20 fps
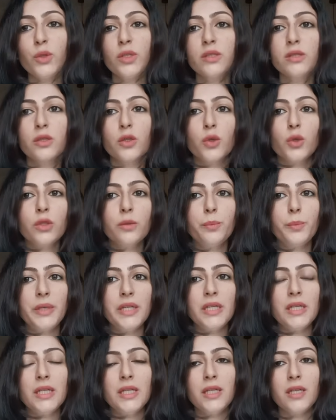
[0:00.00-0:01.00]
this could
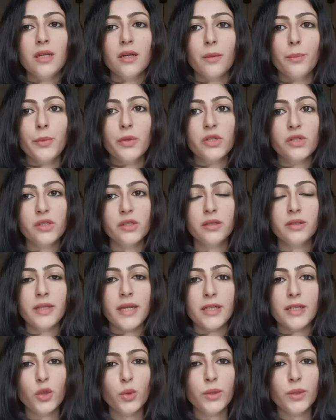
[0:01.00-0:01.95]
be a person that